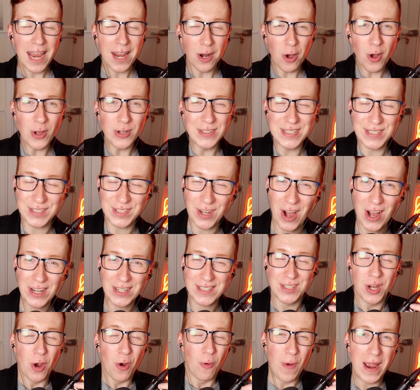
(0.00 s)
it all
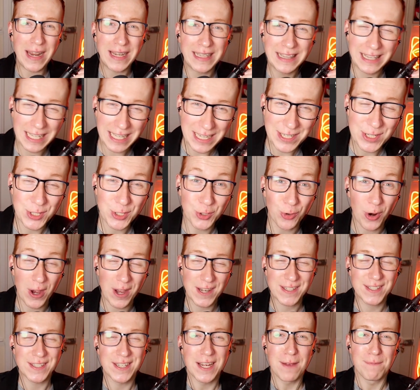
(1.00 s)
starts when Liz
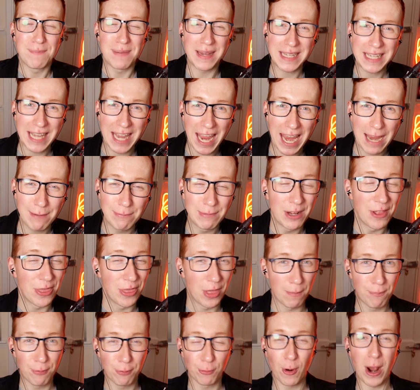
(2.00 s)
Truss became
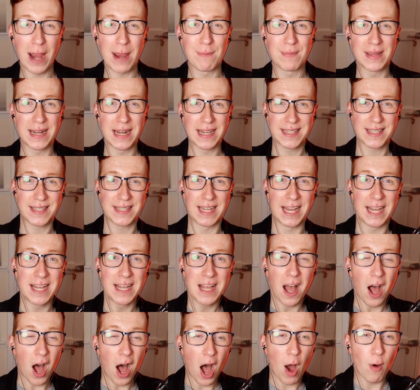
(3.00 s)
the Prime Minister,
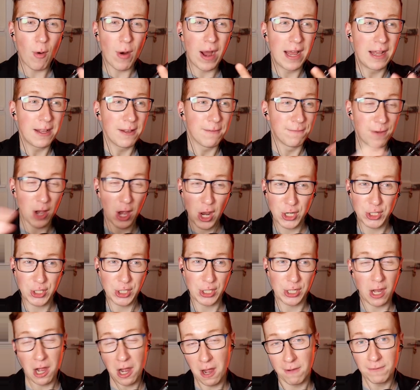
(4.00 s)
our
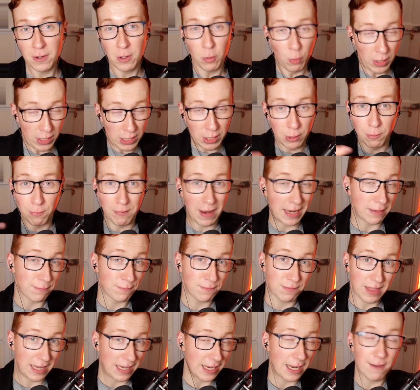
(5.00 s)
version of what you might
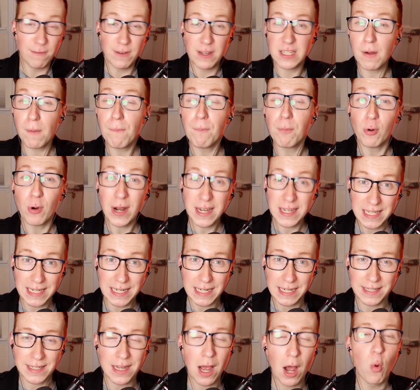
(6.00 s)
think of as a
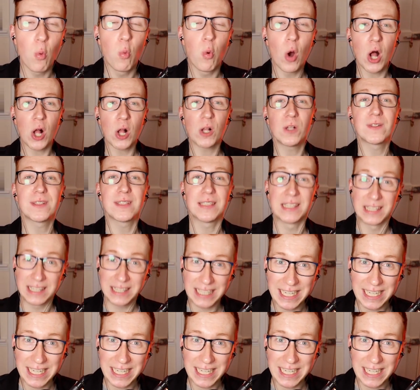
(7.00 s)
president, a world